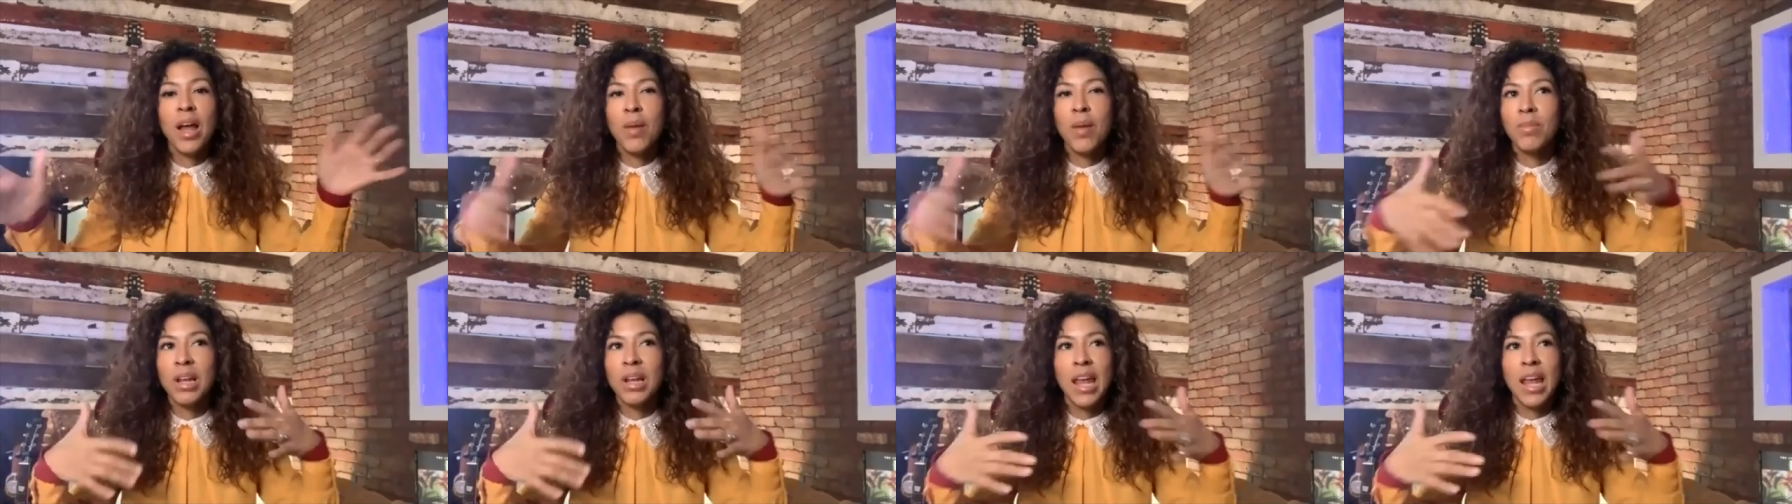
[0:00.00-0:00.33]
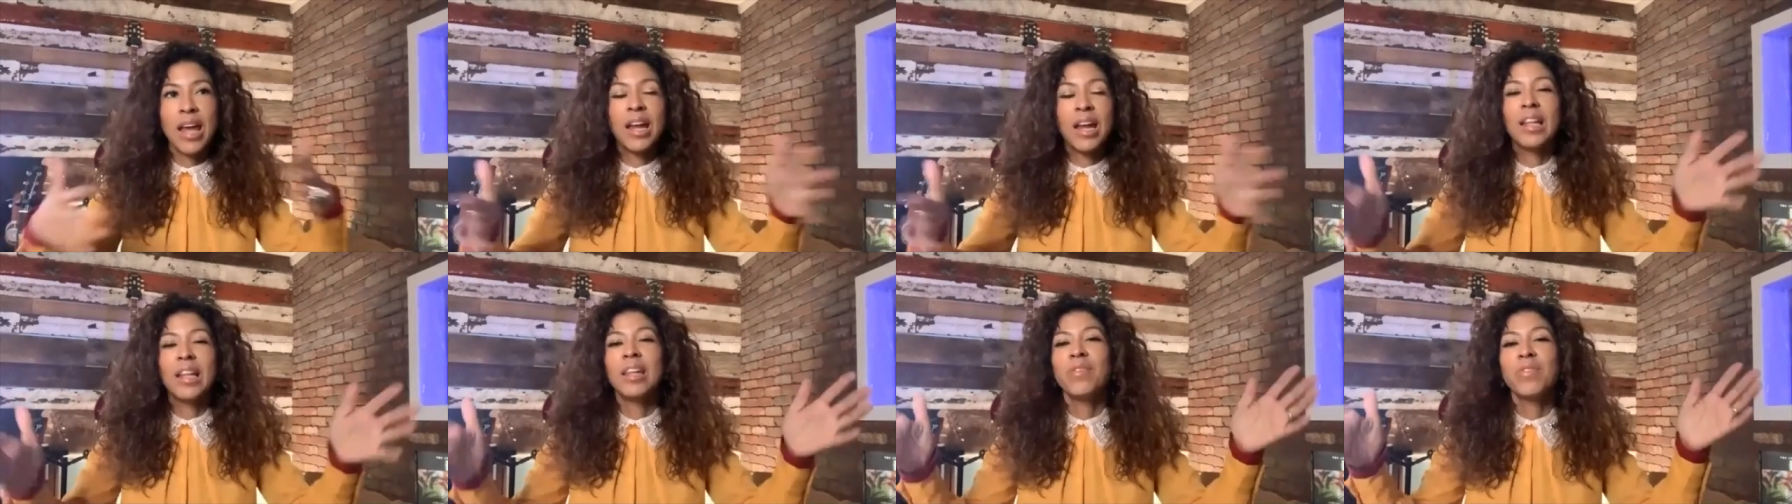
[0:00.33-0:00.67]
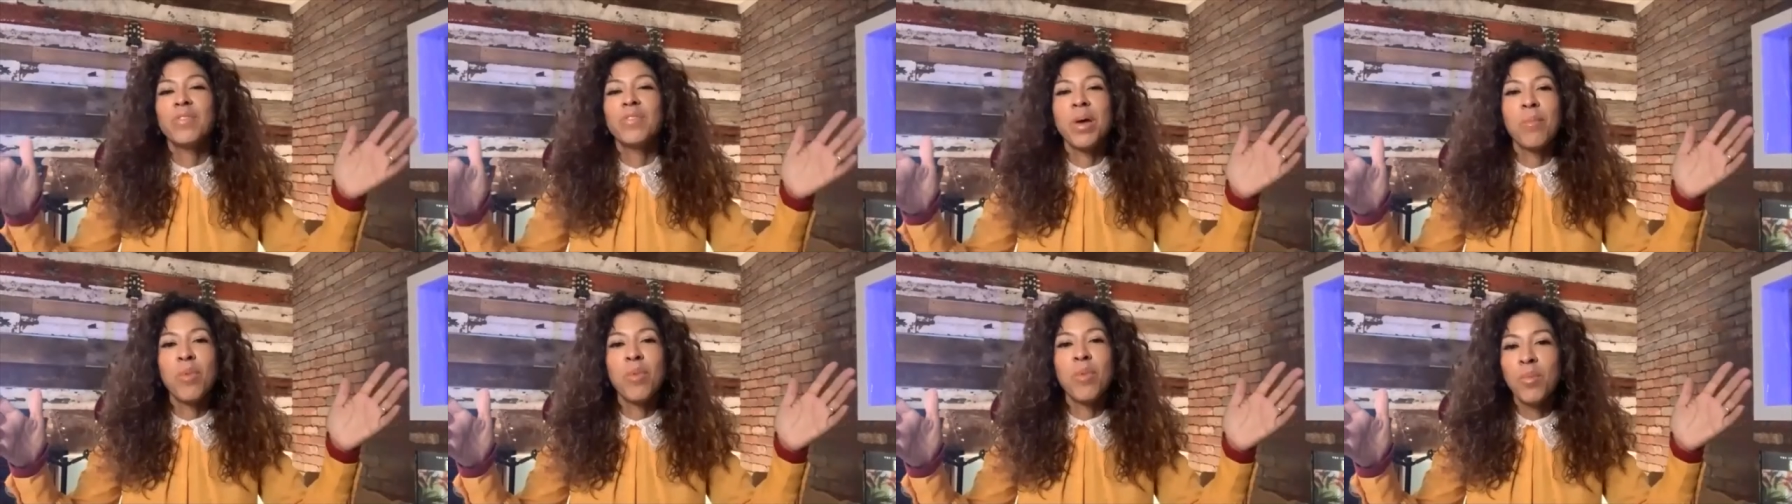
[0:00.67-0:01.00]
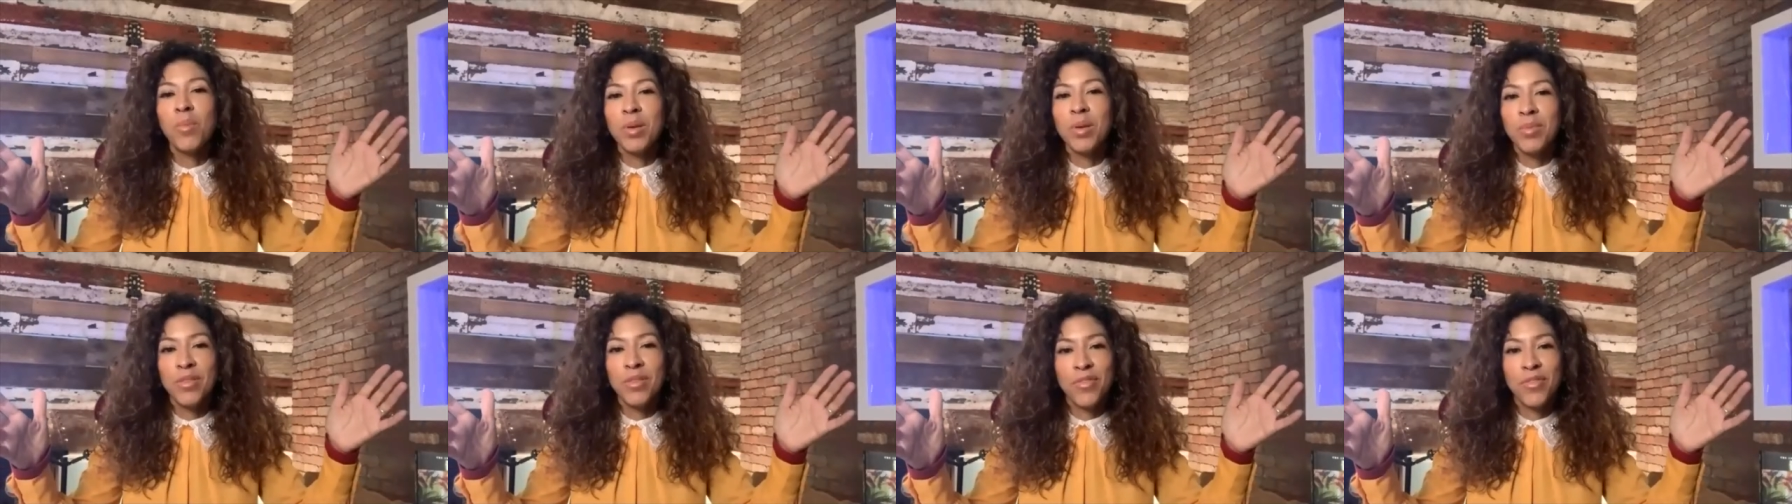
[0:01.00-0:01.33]
I'm glad I lived that
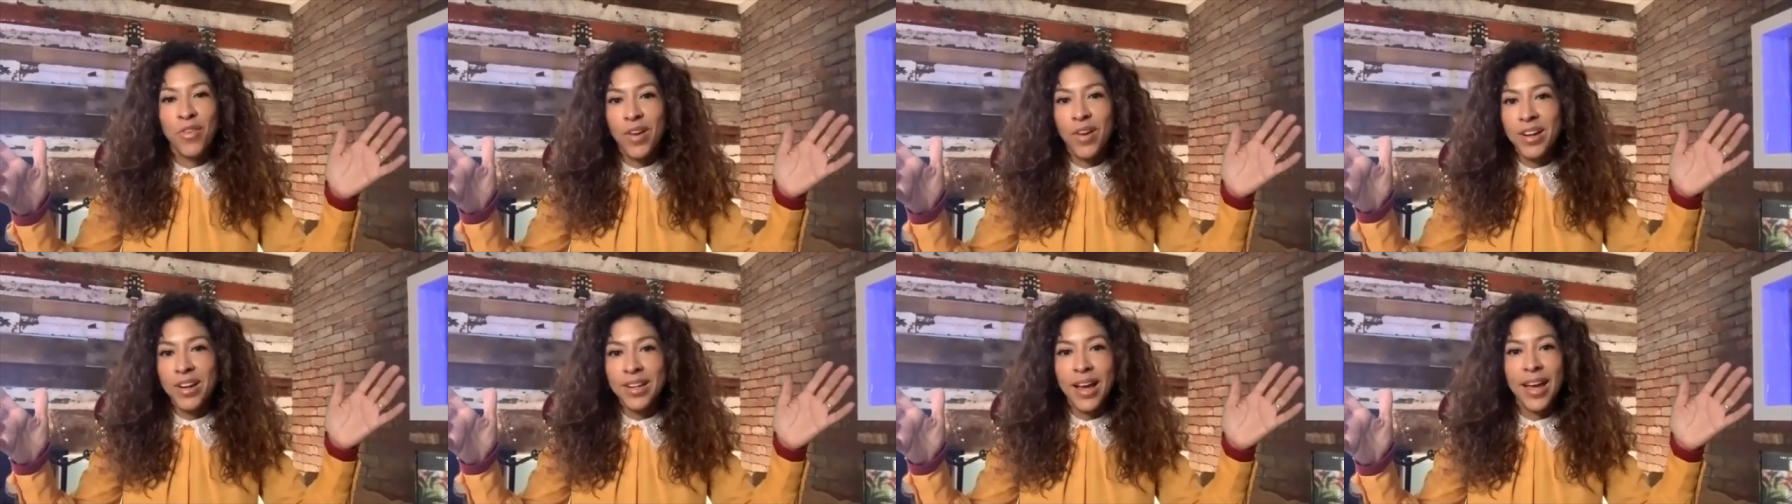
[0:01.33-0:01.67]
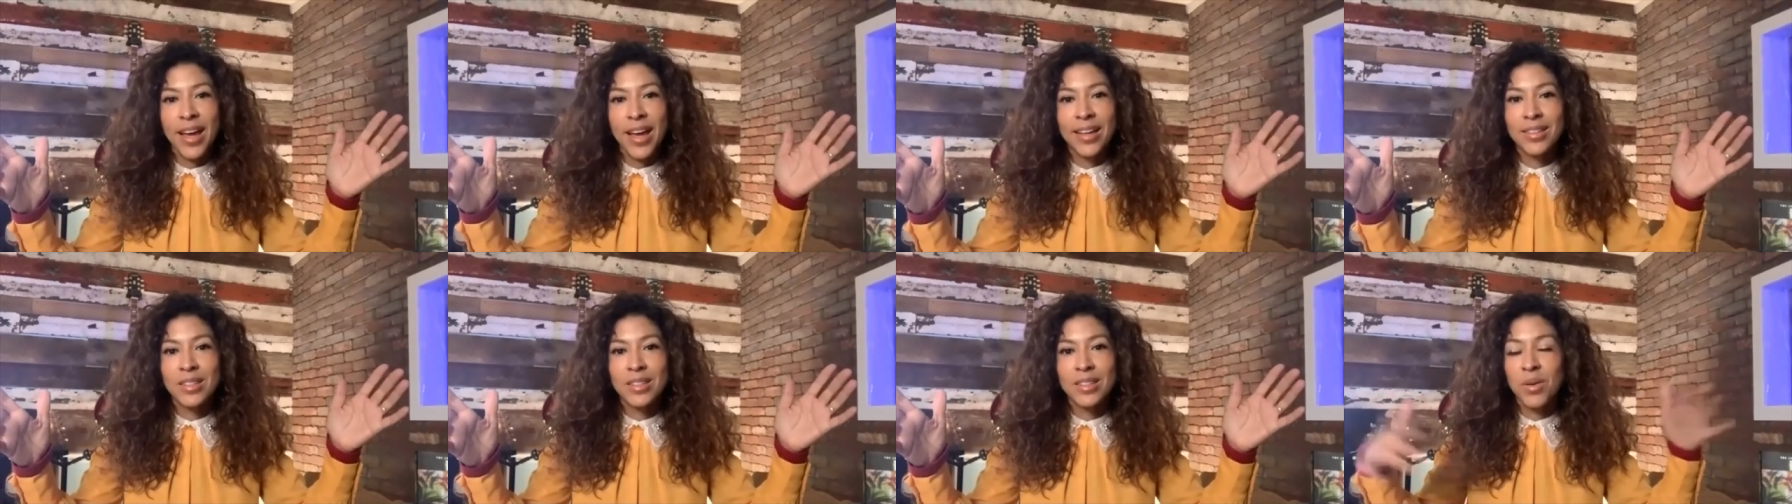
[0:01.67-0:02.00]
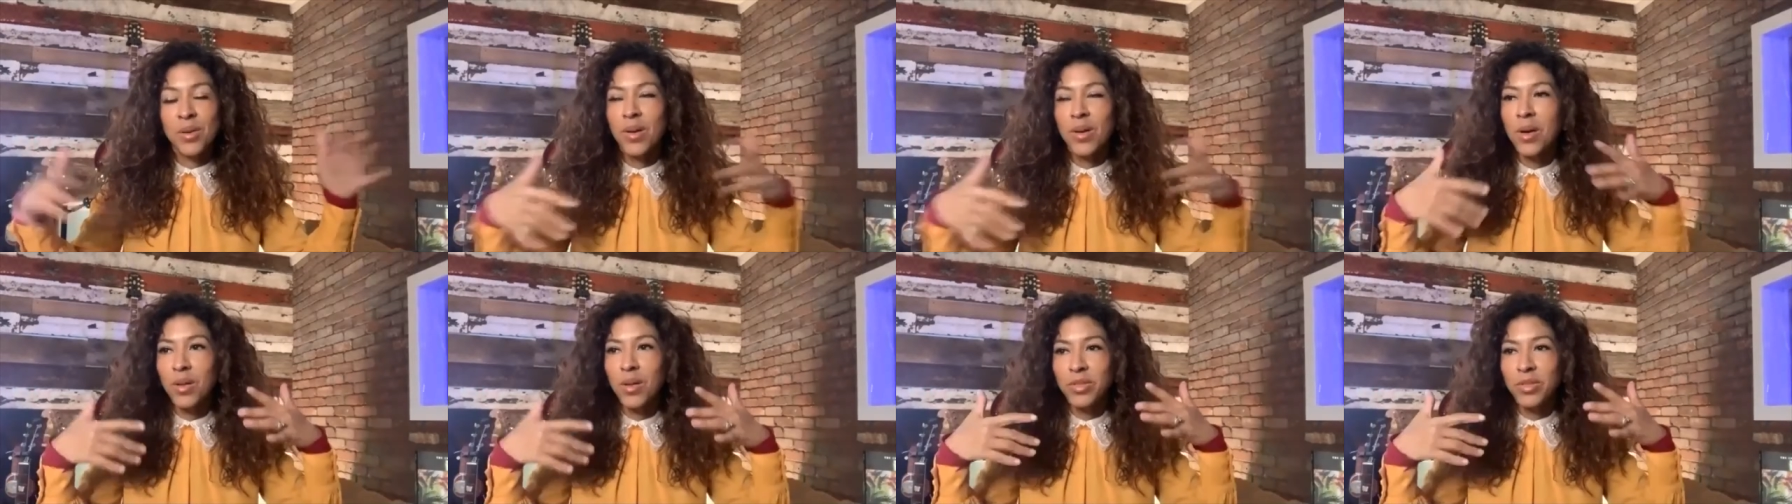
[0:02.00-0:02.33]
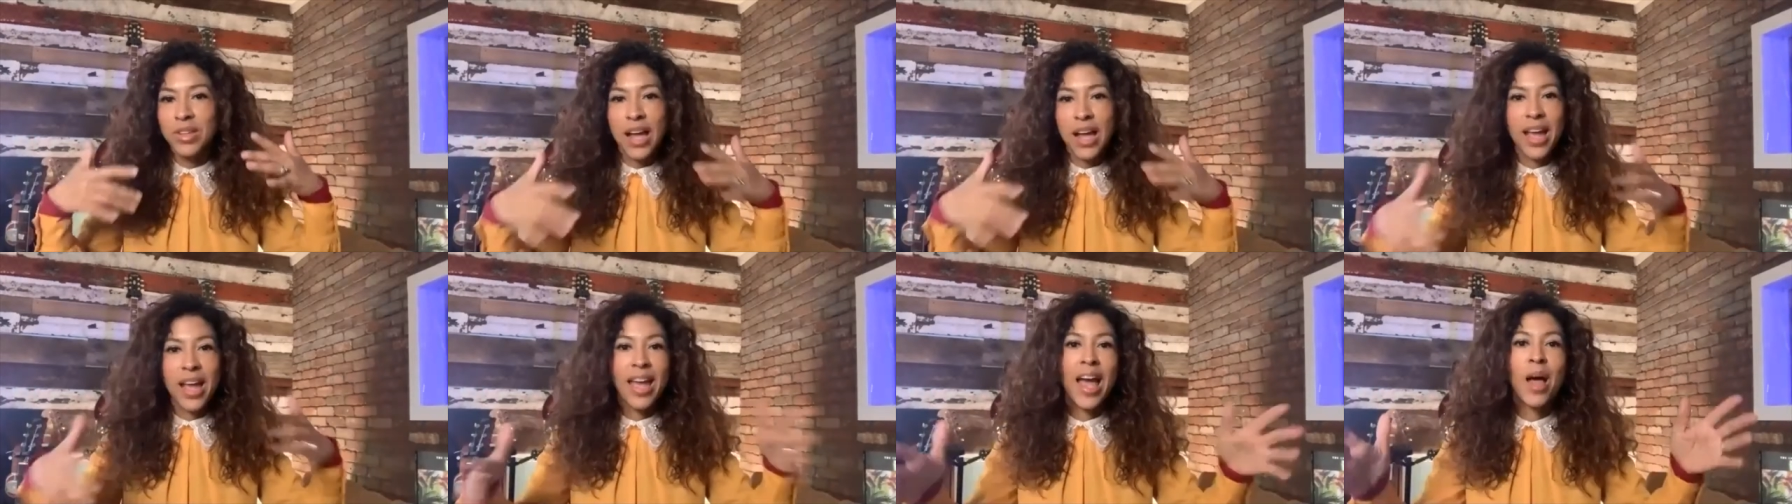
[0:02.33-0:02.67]
moment before I died. So I'll
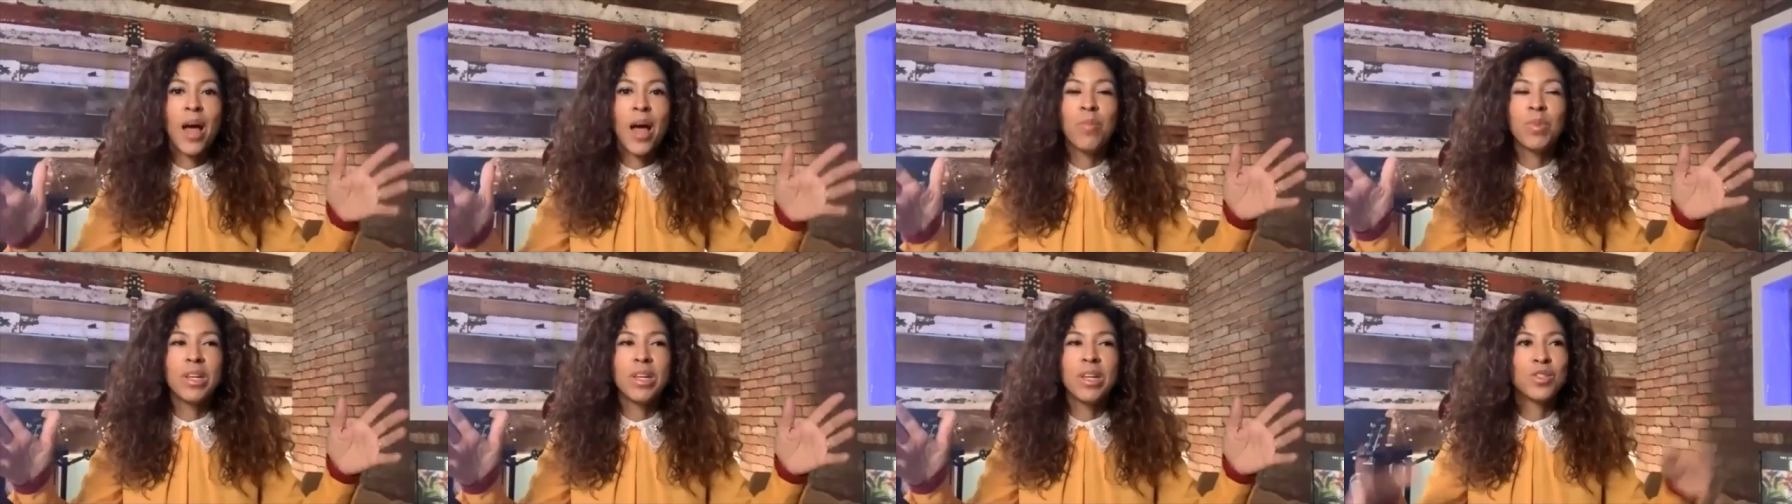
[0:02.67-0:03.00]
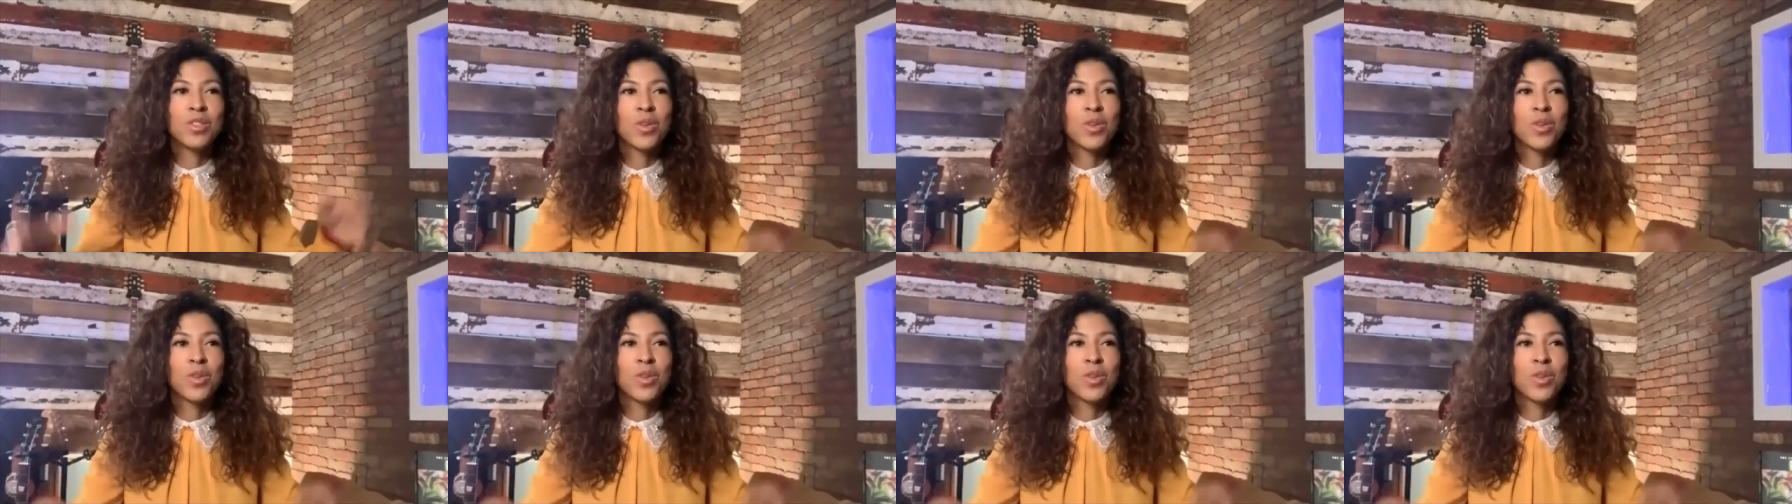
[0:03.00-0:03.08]
die happy.